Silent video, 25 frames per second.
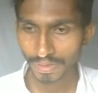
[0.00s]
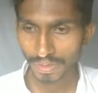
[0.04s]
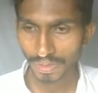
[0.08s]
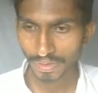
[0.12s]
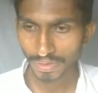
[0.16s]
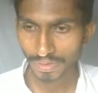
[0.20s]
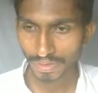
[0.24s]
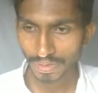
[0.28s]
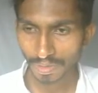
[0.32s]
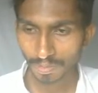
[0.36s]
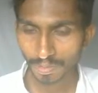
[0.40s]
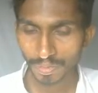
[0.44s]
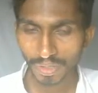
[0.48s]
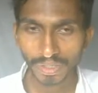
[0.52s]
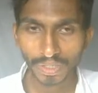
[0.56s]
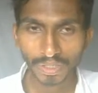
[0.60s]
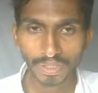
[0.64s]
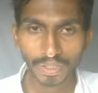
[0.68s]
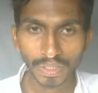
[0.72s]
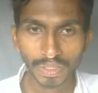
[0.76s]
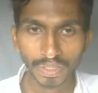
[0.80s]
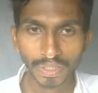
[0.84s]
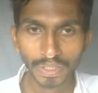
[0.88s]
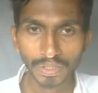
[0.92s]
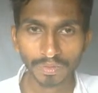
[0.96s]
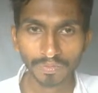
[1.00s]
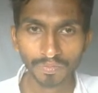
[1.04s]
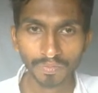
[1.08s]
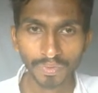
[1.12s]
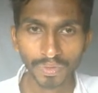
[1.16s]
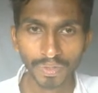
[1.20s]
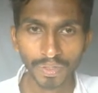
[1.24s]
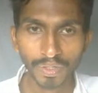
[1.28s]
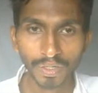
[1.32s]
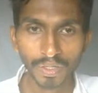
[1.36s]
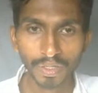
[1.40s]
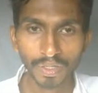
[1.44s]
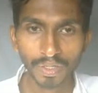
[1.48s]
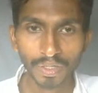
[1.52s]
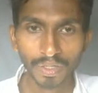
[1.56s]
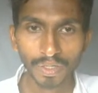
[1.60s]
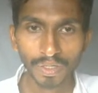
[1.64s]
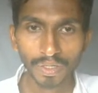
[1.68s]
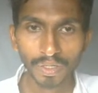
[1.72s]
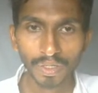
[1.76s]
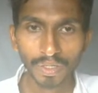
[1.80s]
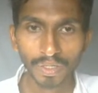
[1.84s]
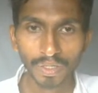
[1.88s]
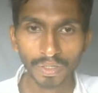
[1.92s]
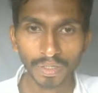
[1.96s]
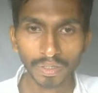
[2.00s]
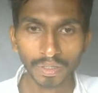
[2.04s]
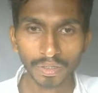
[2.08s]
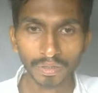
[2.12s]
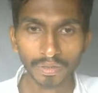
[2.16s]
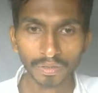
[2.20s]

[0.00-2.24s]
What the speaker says: Let's come back here again, and